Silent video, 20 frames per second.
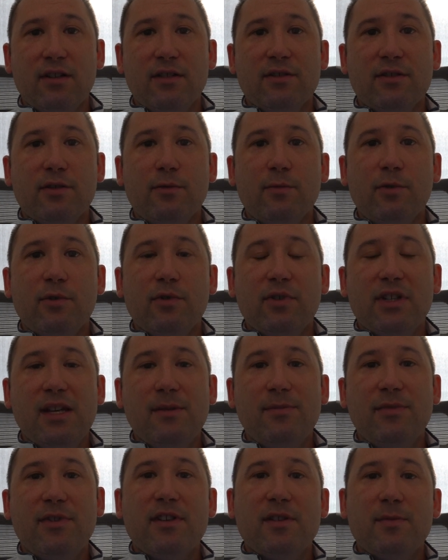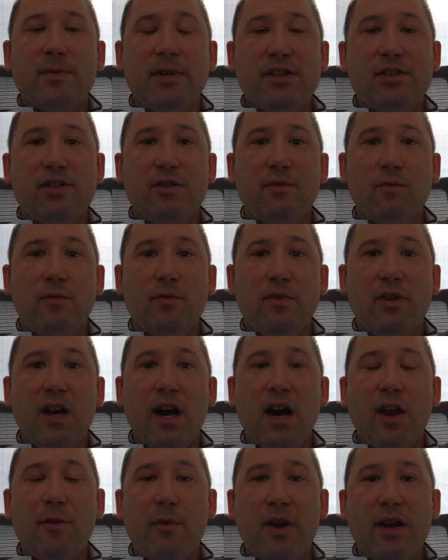So we'll keep this patient
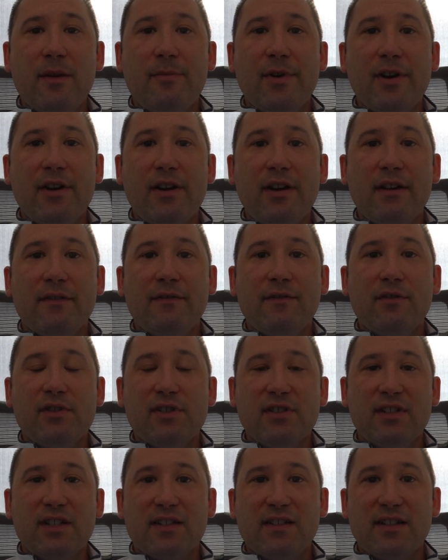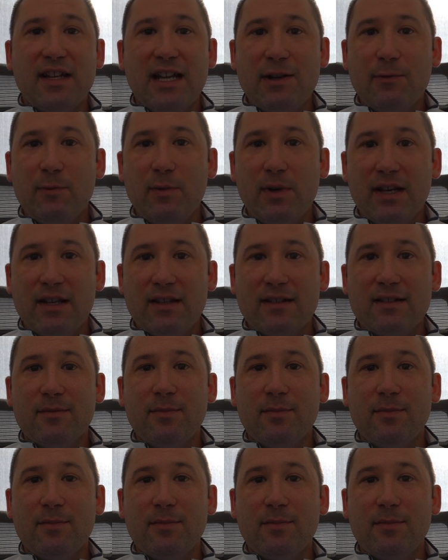non-weight bearing for 6 to 8 weeks,